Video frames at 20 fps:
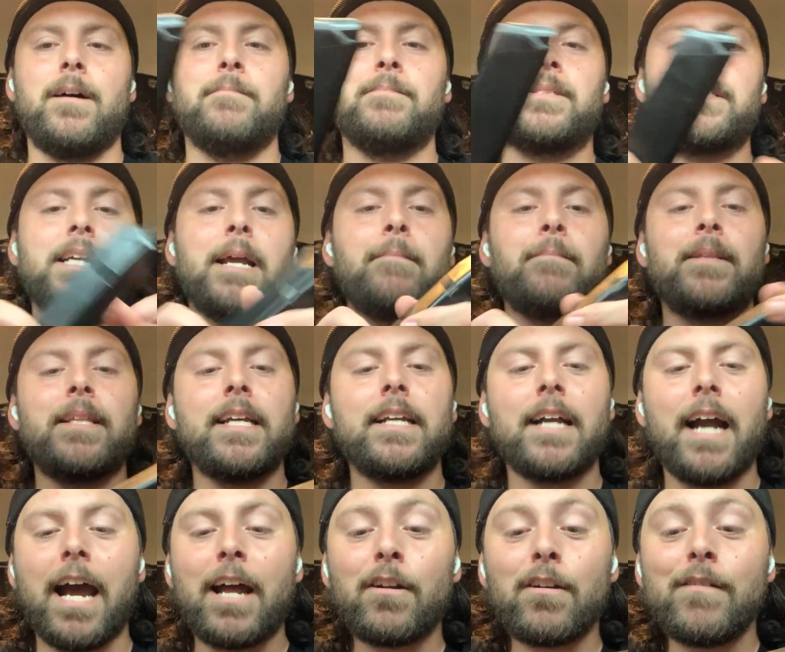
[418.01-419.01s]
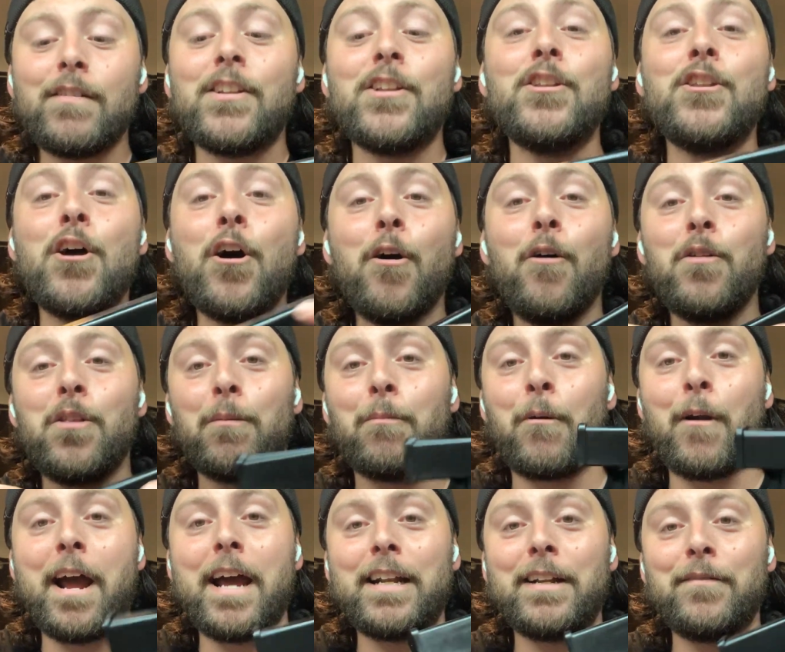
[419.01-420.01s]
Same thing. I don't even know the
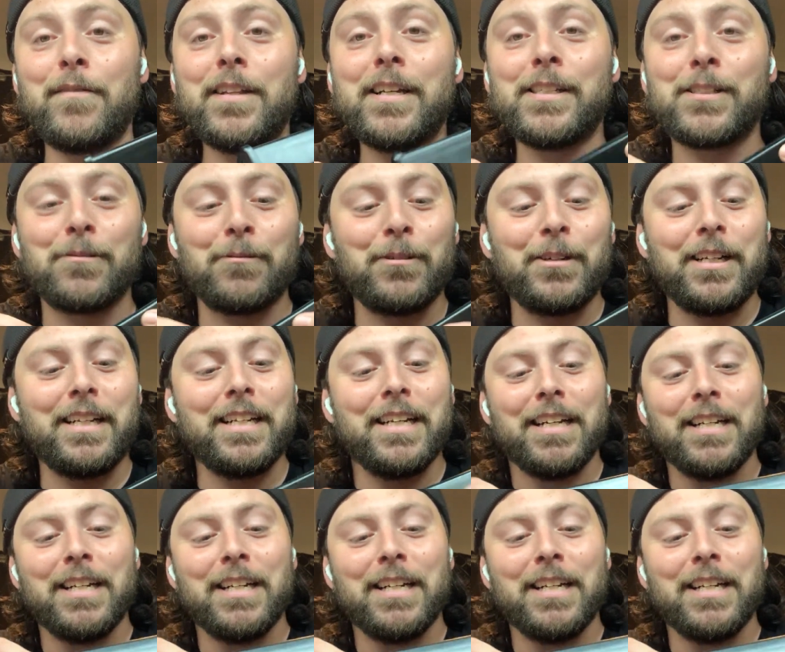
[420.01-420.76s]
brand of this one,